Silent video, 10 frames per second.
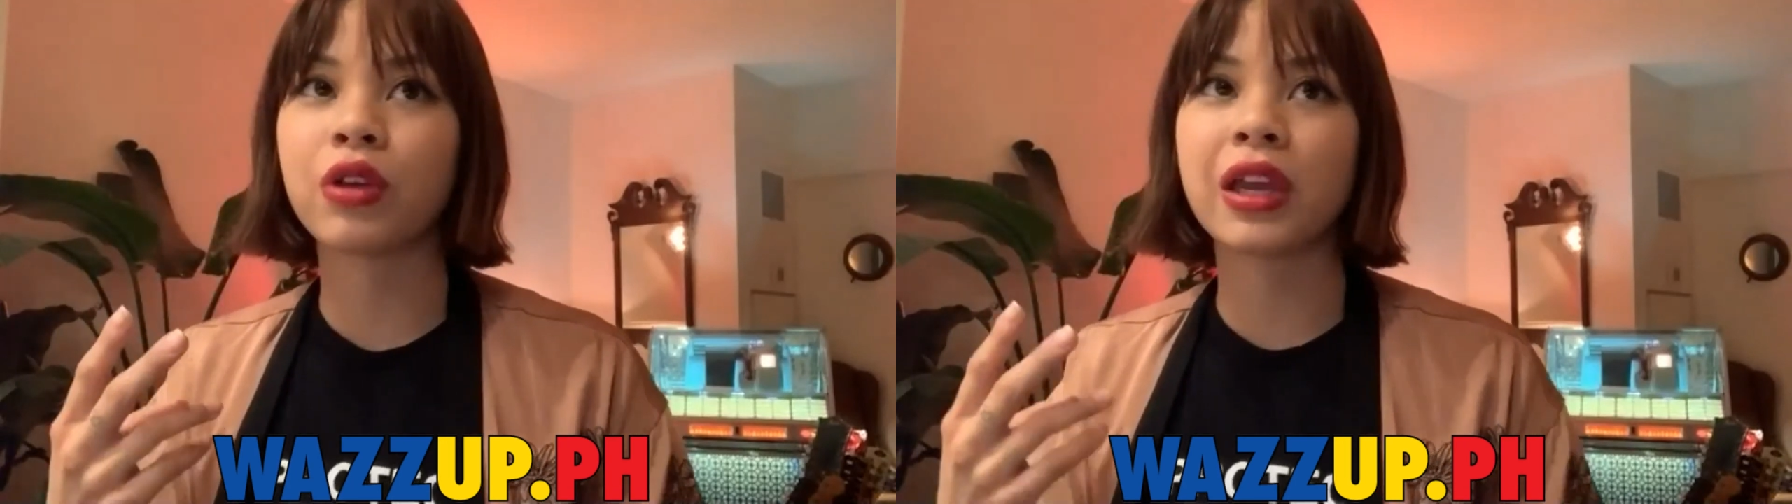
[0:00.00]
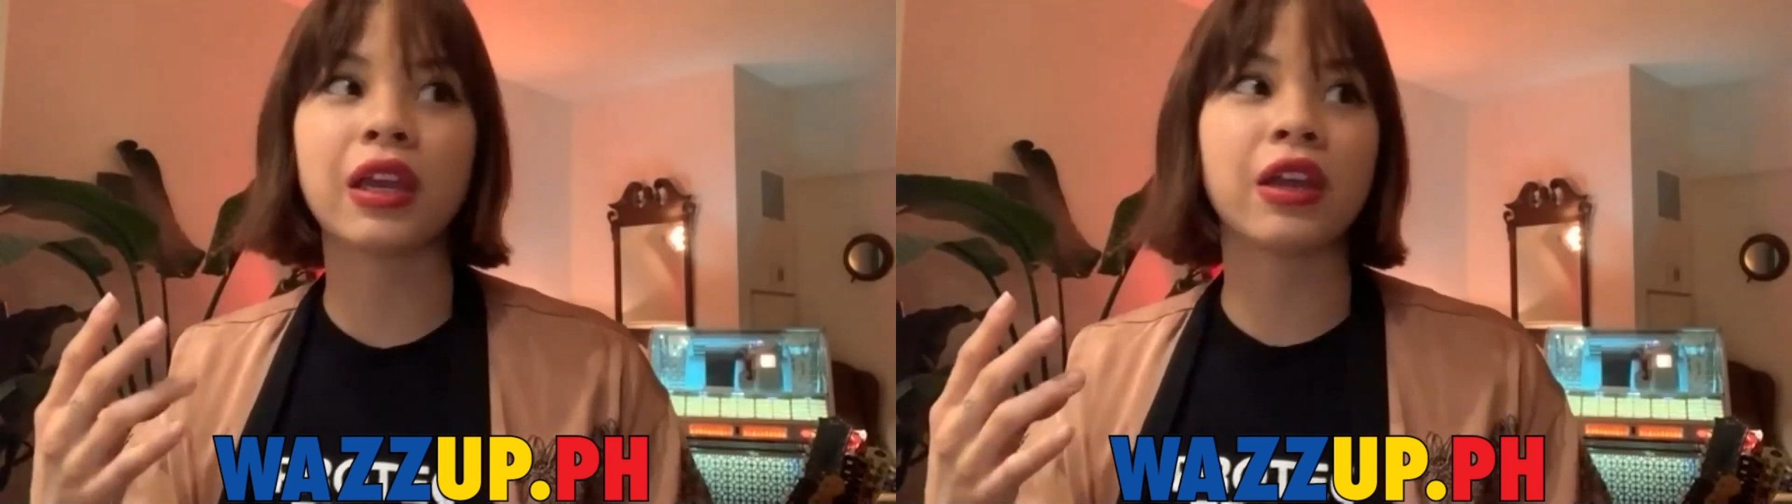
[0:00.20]

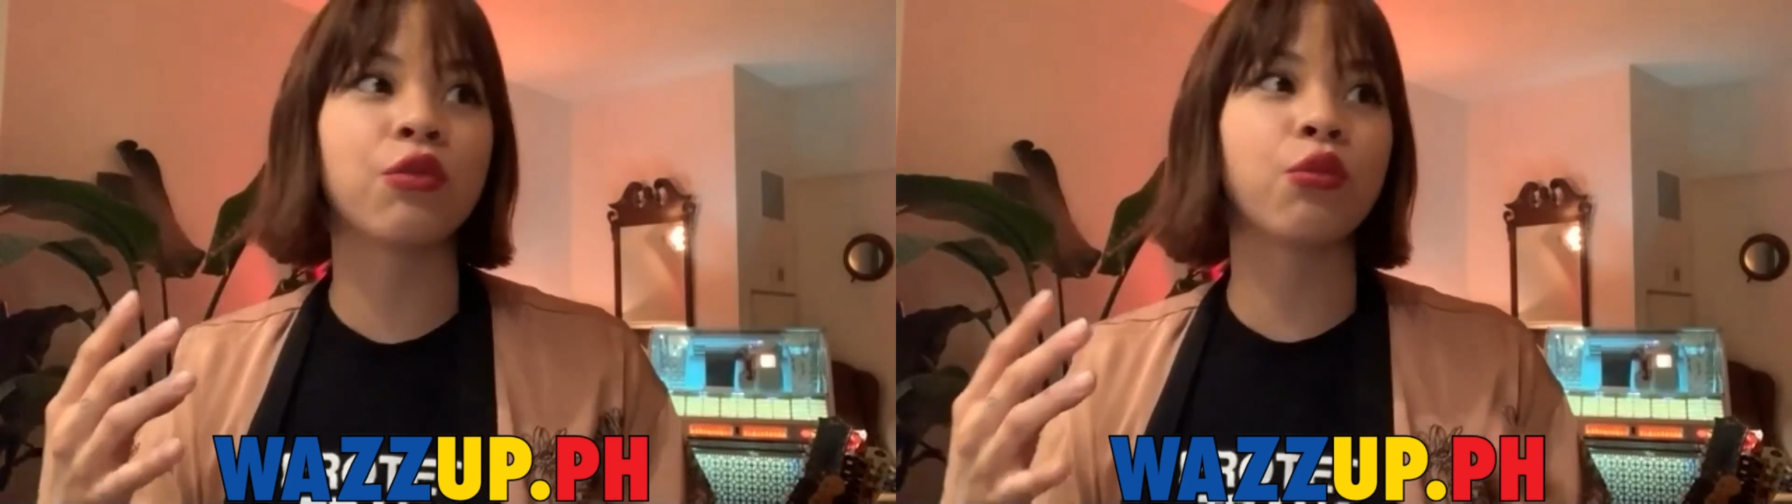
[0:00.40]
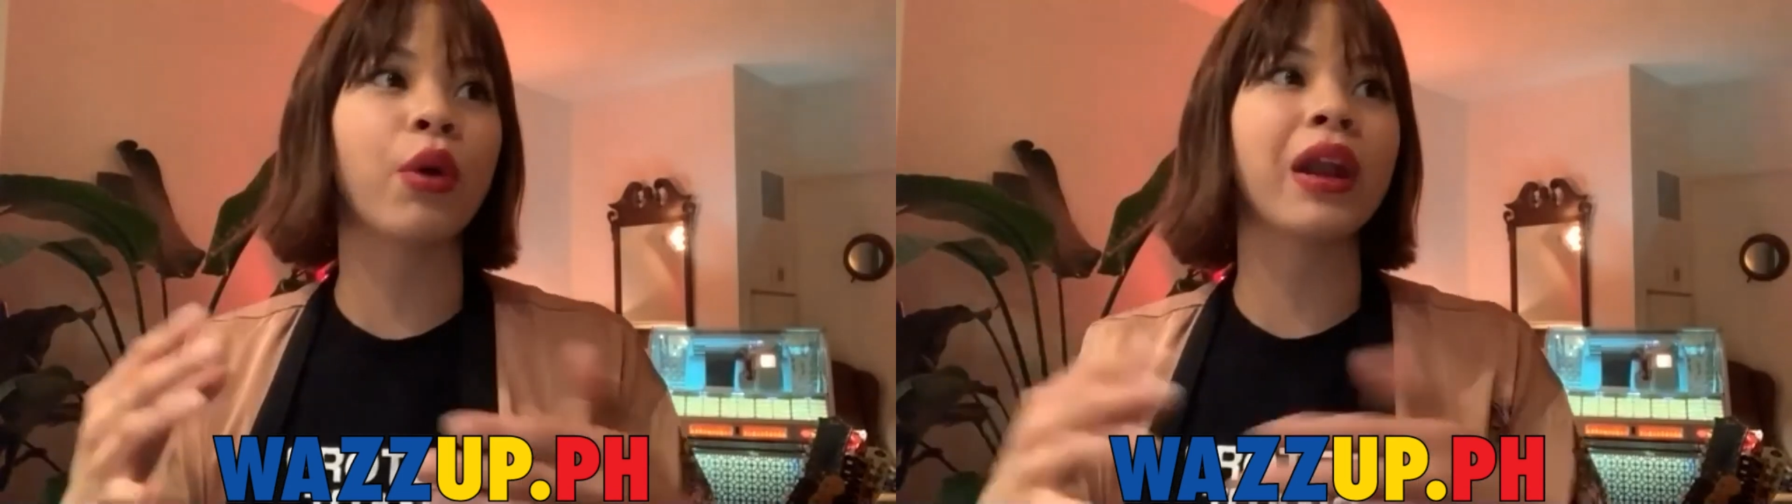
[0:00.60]

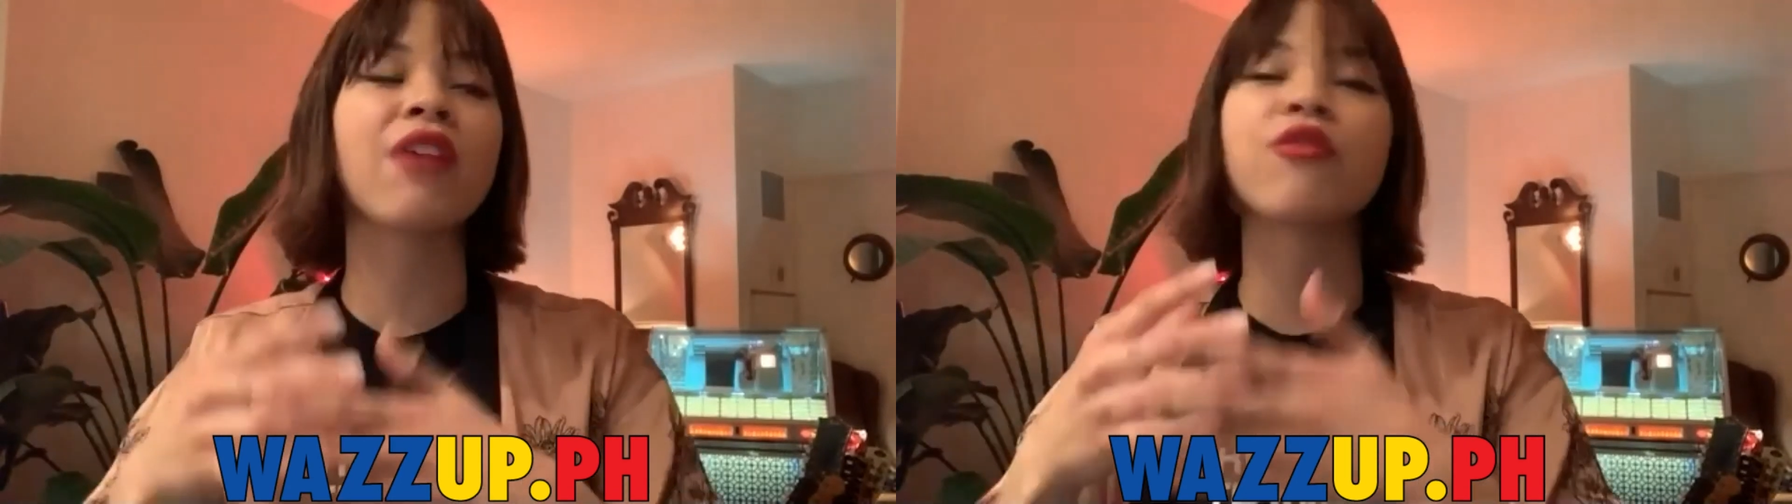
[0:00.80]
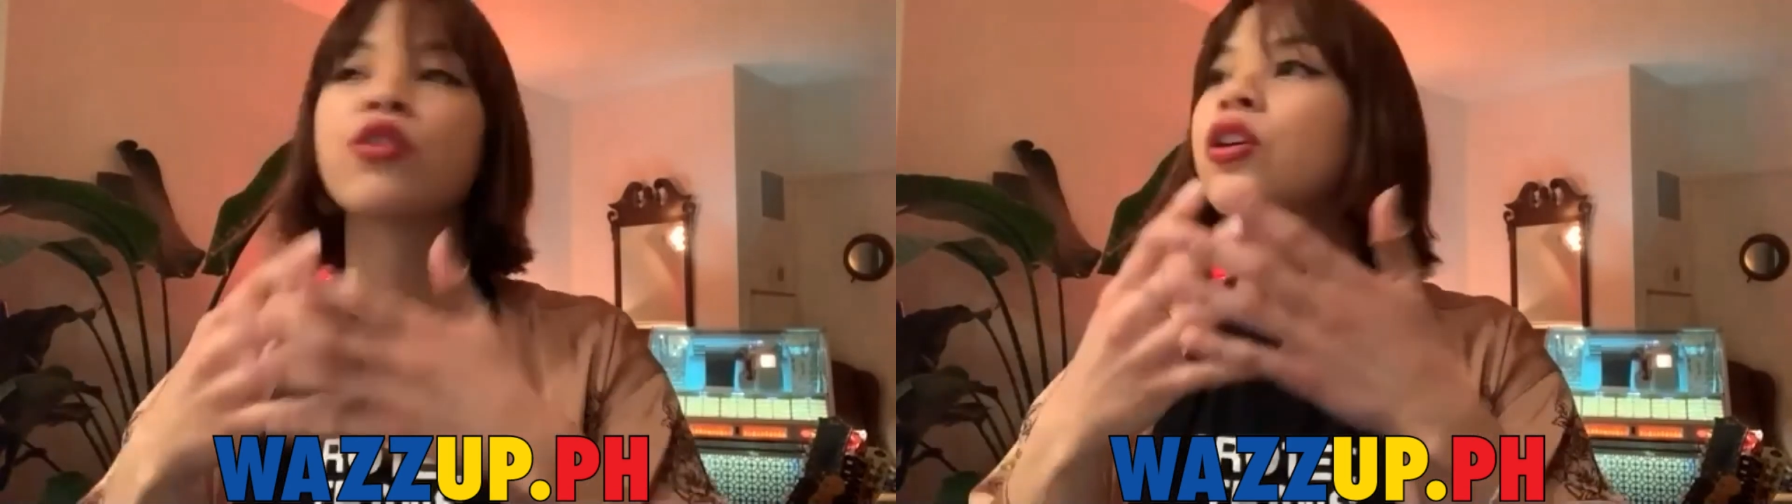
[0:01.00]
in
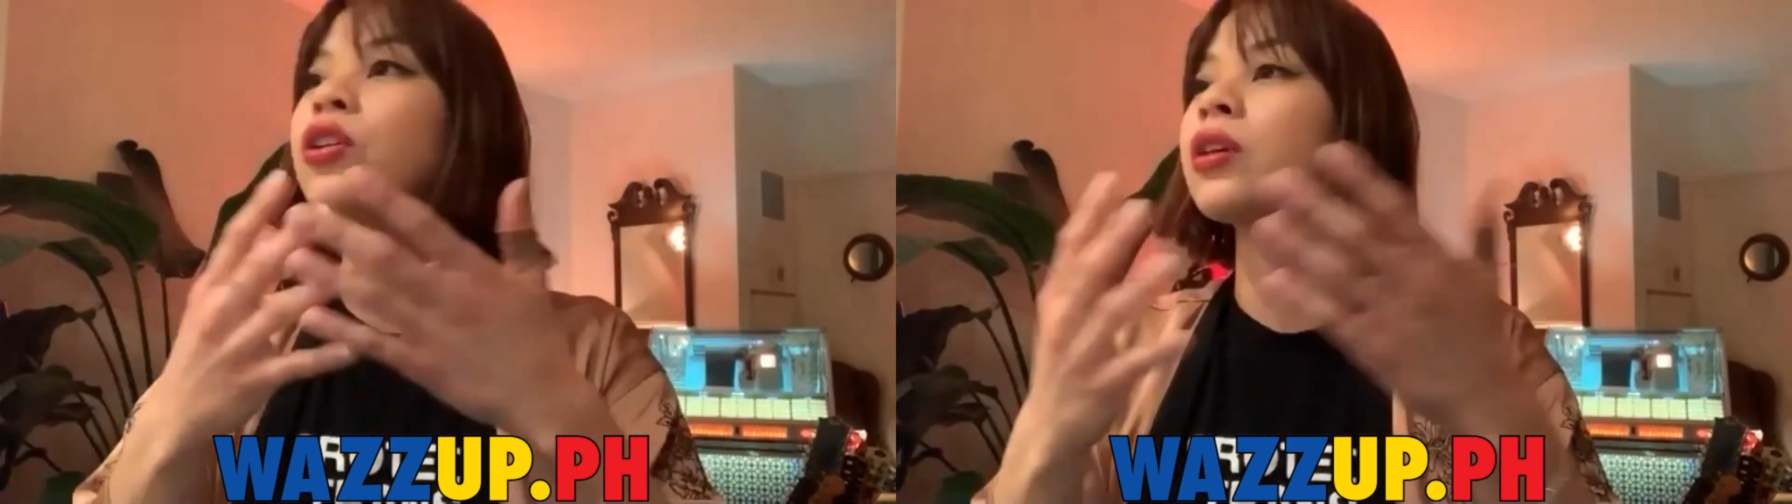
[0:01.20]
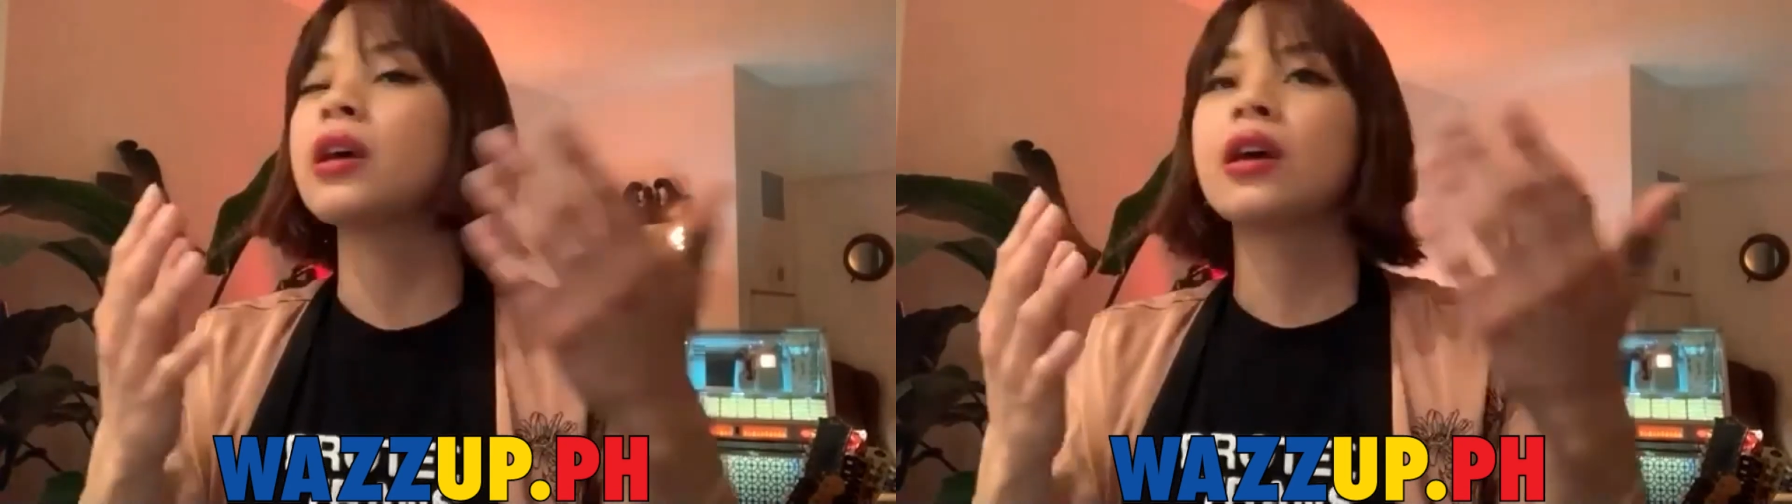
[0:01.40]

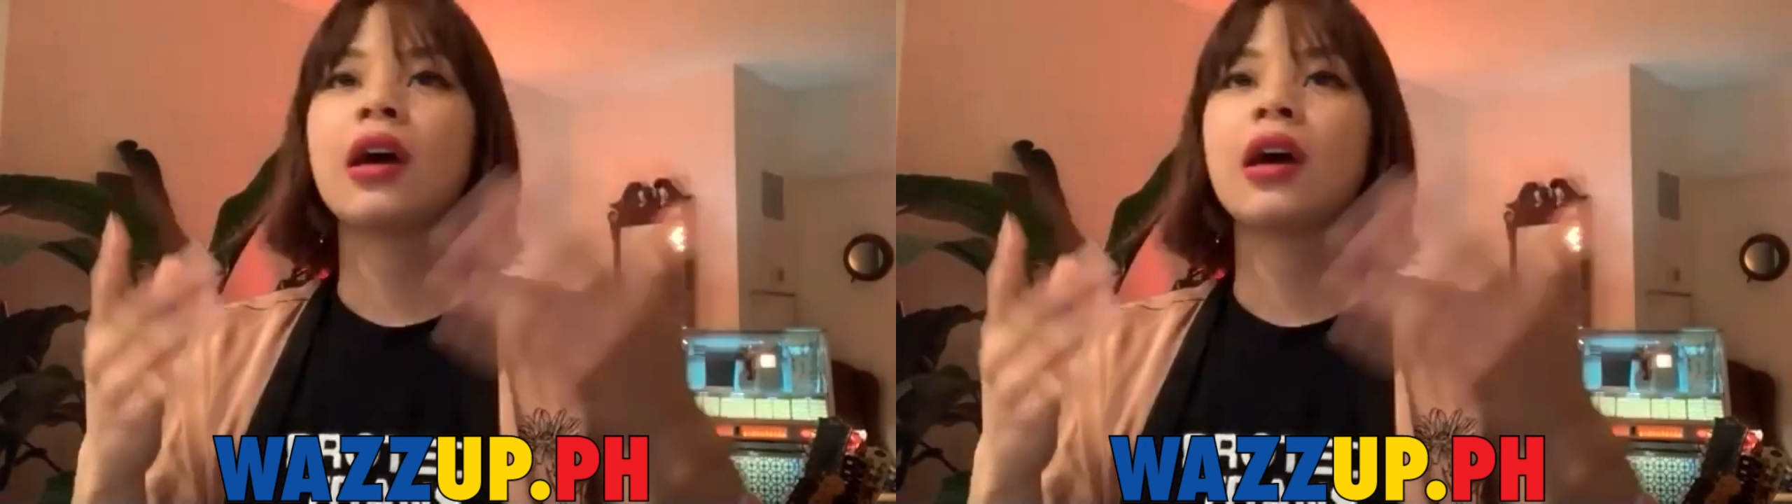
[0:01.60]
whatever